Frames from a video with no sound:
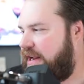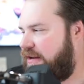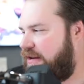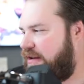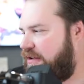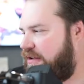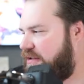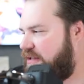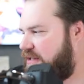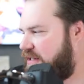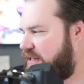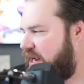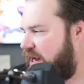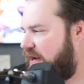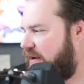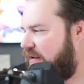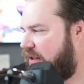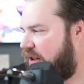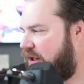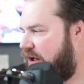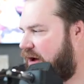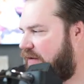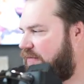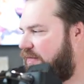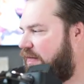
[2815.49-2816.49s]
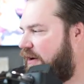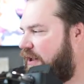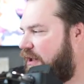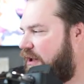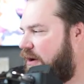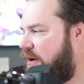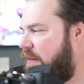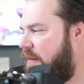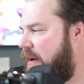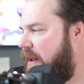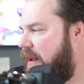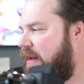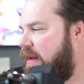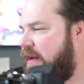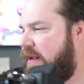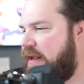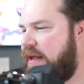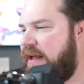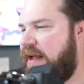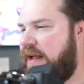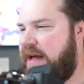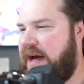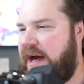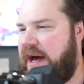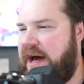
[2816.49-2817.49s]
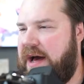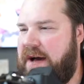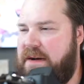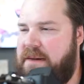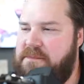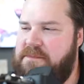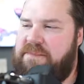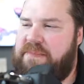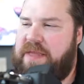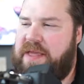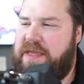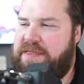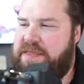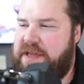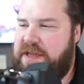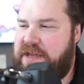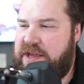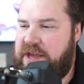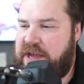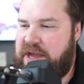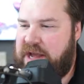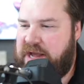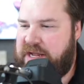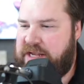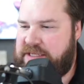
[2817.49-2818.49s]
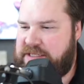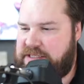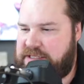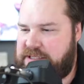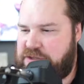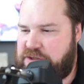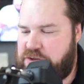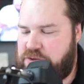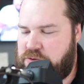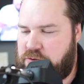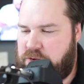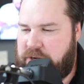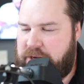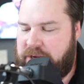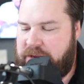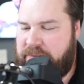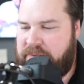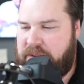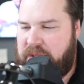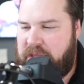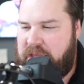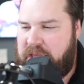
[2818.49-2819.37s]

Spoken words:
I know this is kind of a long video, but I think you guys enjoy it.